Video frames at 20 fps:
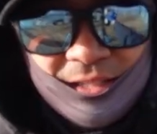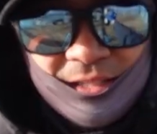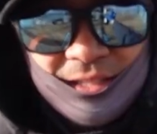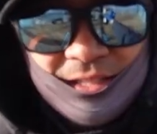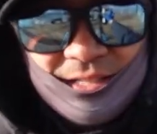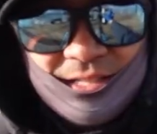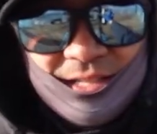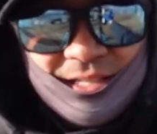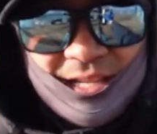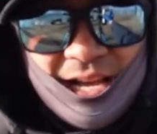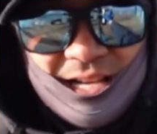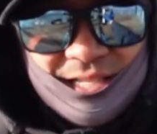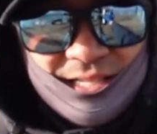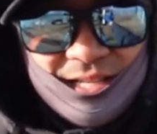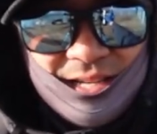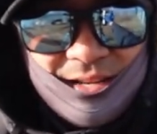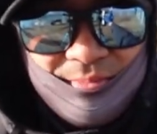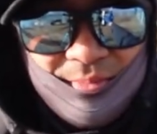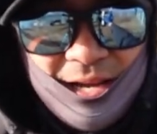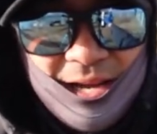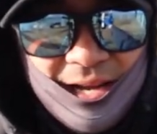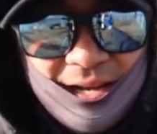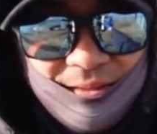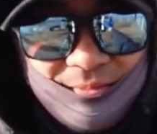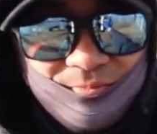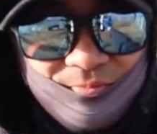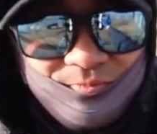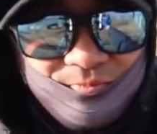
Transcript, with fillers: There's the sizes on the back.